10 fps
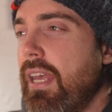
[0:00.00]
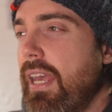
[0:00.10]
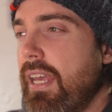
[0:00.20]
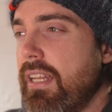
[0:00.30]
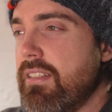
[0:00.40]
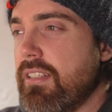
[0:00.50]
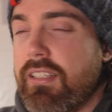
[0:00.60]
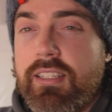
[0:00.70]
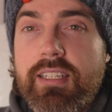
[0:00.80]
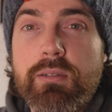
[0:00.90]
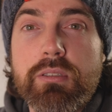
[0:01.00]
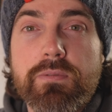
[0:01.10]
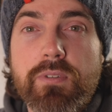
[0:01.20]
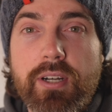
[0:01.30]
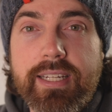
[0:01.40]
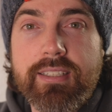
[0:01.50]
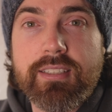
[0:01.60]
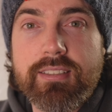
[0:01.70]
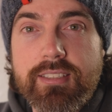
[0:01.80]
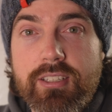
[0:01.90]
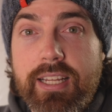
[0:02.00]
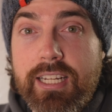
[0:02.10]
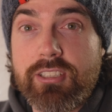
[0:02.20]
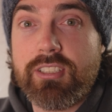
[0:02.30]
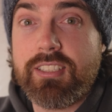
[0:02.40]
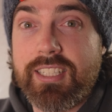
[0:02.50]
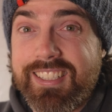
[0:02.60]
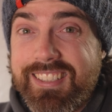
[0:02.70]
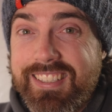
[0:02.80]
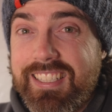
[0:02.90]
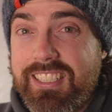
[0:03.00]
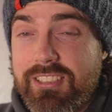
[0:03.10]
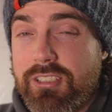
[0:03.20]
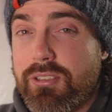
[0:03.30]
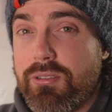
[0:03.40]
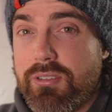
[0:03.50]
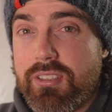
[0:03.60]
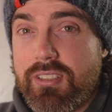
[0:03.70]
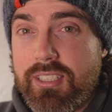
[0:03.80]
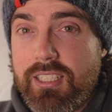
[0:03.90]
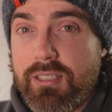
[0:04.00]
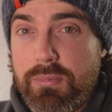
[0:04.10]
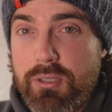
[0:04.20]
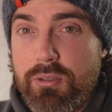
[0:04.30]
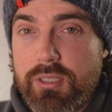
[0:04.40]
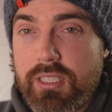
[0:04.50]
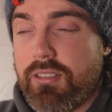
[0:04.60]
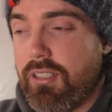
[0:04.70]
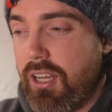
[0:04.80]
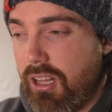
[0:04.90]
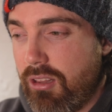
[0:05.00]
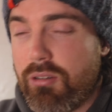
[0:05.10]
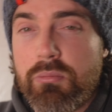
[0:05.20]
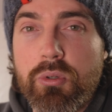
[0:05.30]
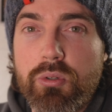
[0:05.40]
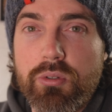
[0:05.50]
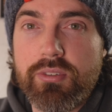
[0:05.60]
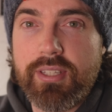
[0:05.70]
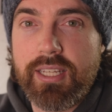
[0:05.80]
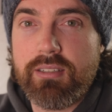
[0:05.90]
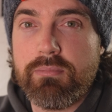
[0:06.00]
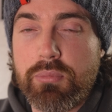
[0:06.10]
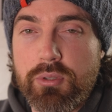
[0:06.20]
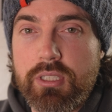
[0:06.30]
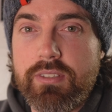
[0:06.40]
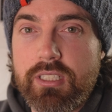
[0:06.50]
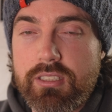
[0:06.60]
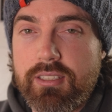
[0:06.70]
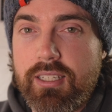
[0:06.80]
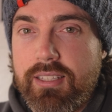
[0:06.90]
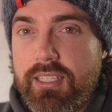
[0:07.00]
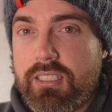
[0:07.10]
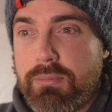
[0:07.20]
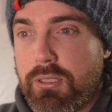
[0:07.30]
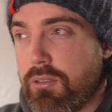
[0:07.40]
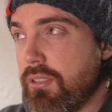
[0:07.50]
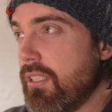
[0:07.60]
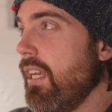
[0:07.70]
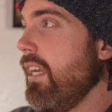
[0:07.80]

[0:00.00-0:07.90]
And it was fine until I actually started needing to use the computer a lot more than previous. And that is because,